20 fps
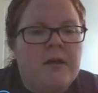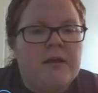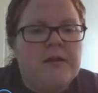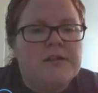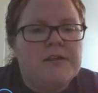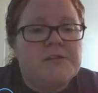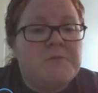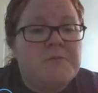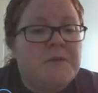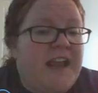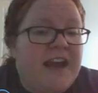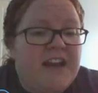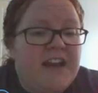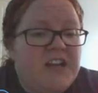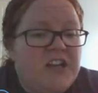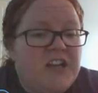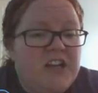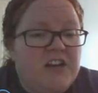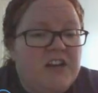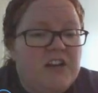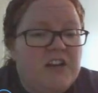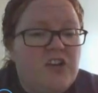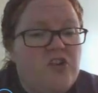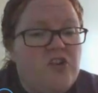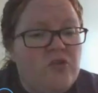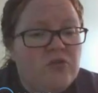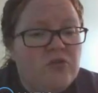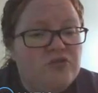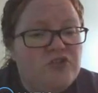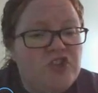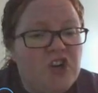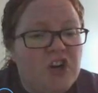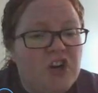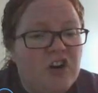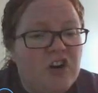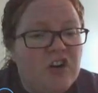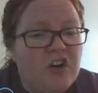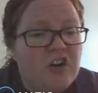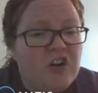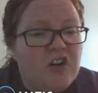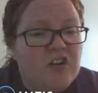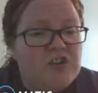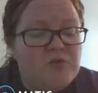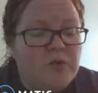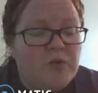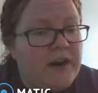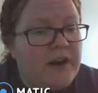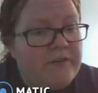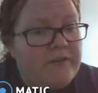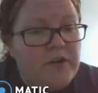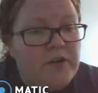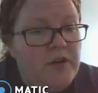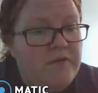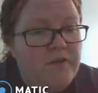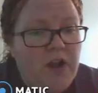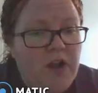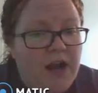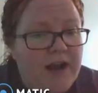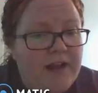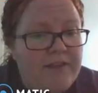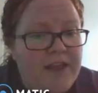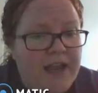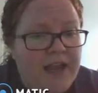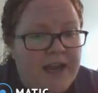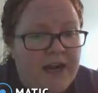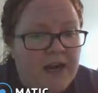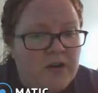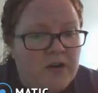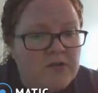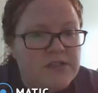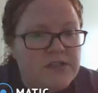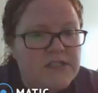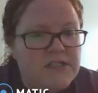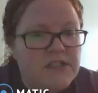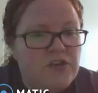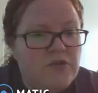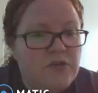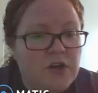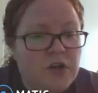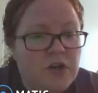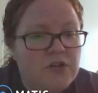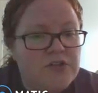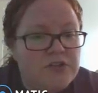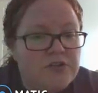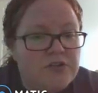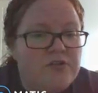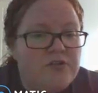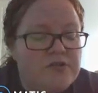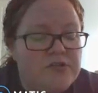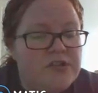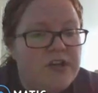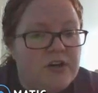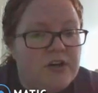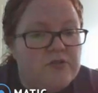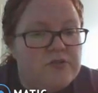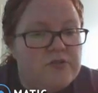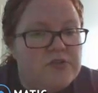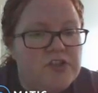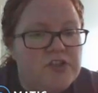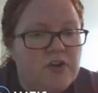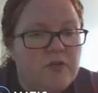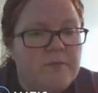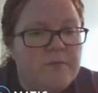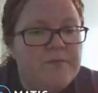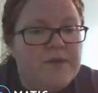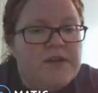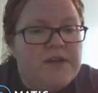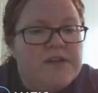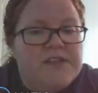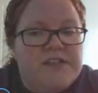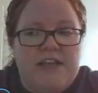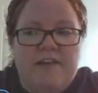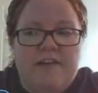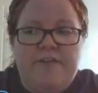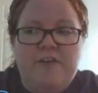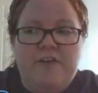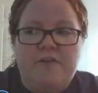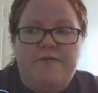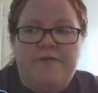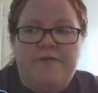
spaghetti noodle jars, whatever you've got in the house. You can also use those. So see if your